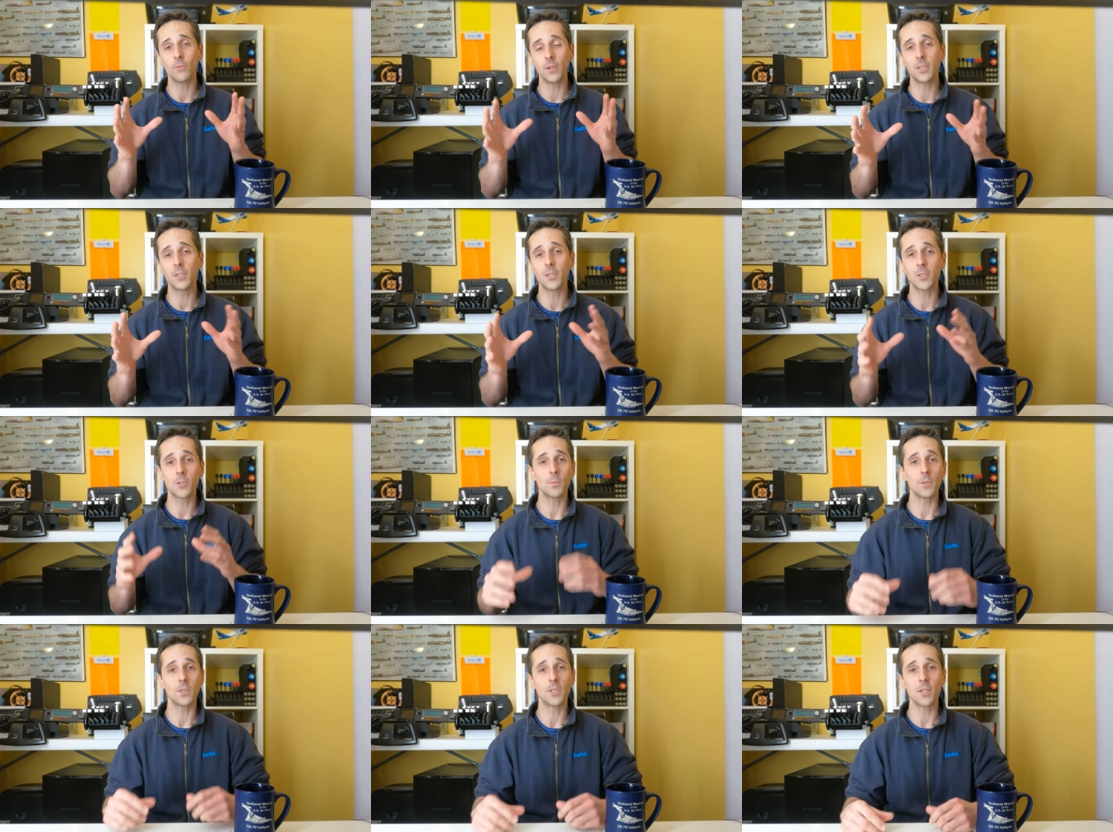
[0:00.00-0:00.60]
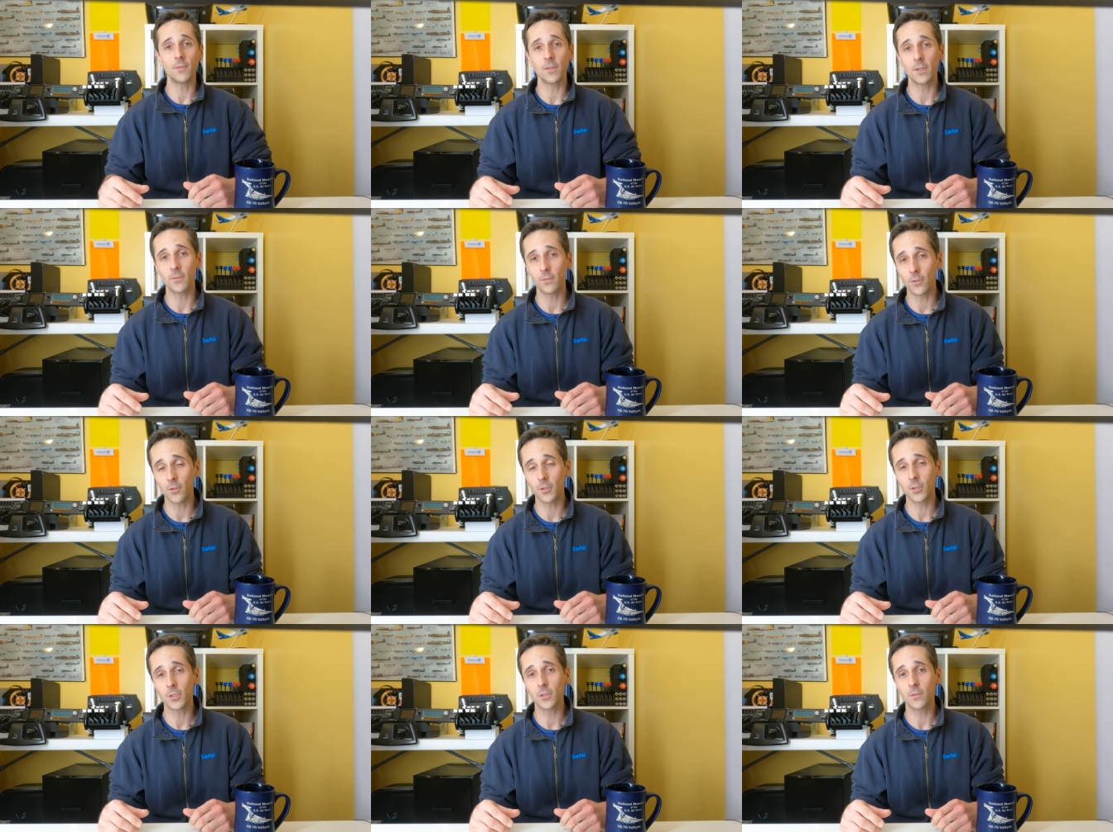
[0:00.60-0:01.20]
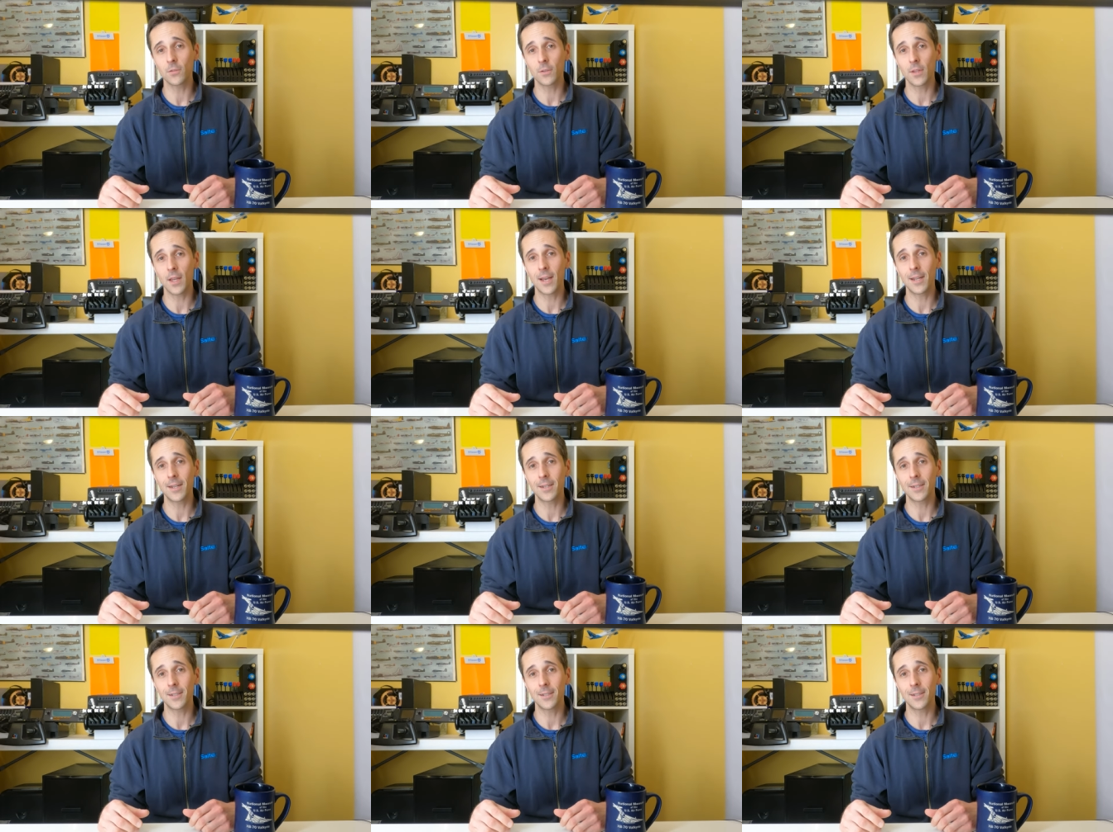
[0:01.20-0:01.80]
region-specific versions for
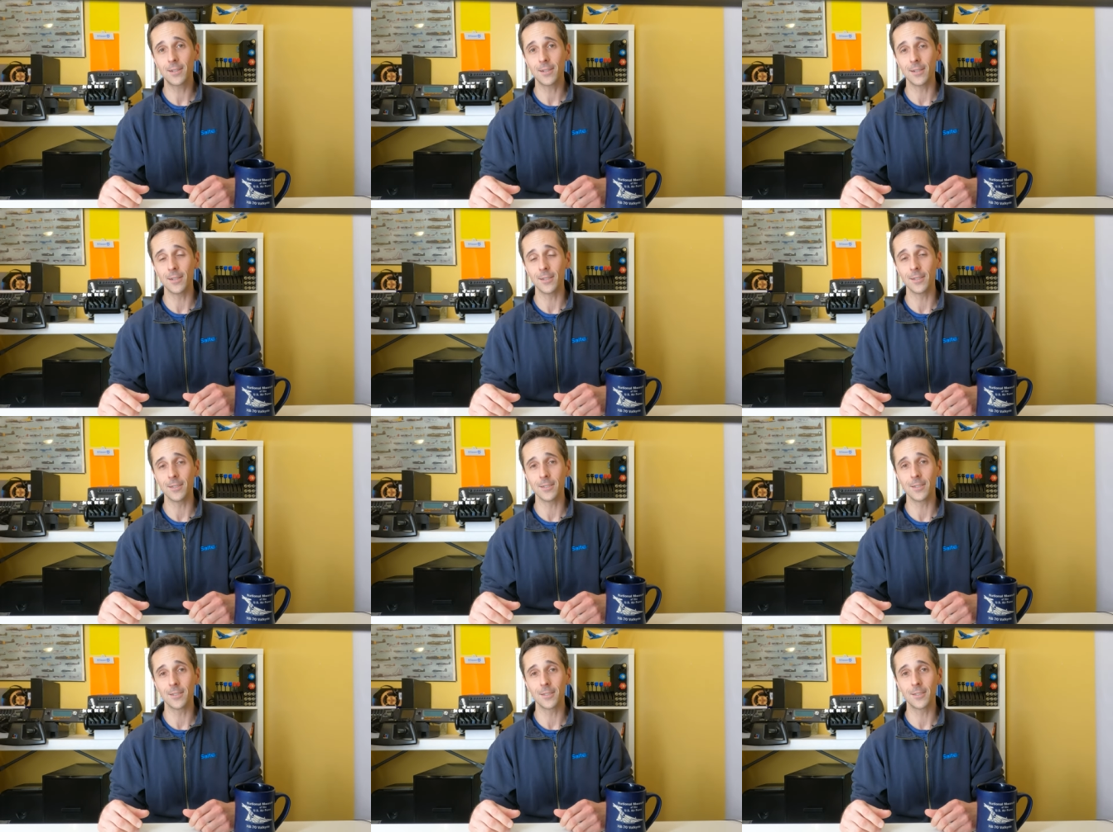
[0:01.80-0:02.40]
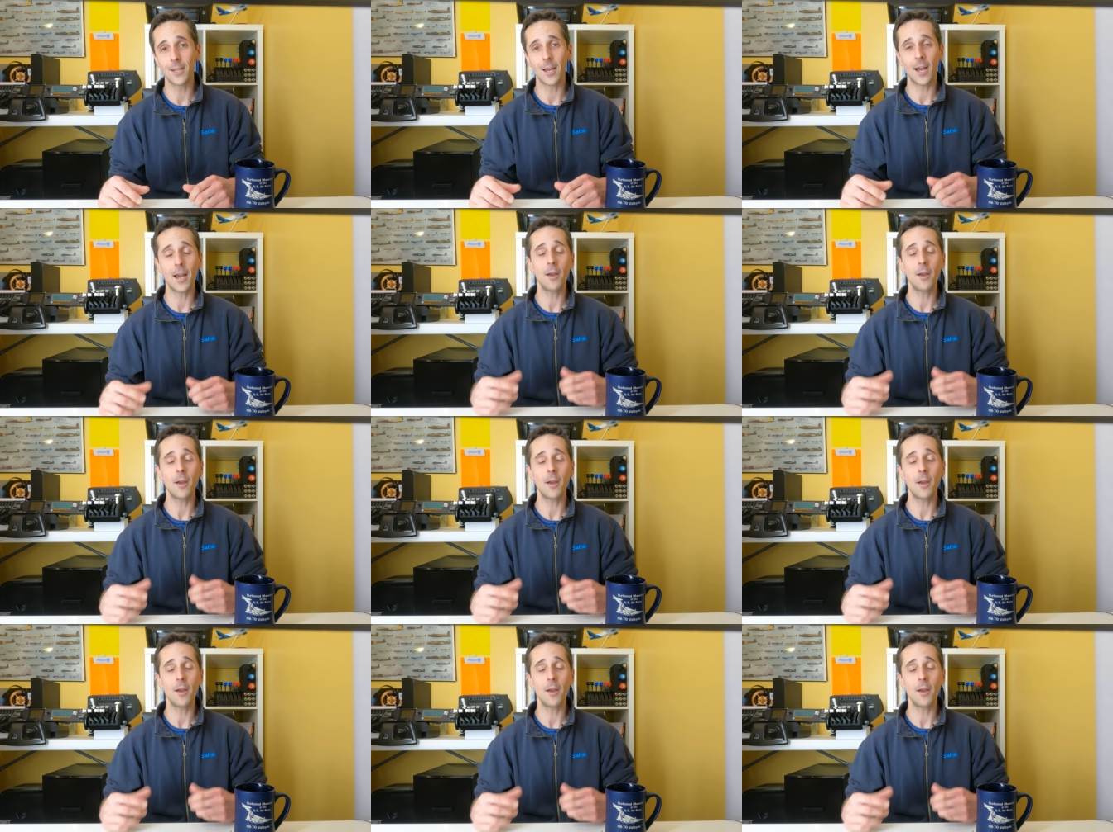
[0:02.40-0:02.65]
that, because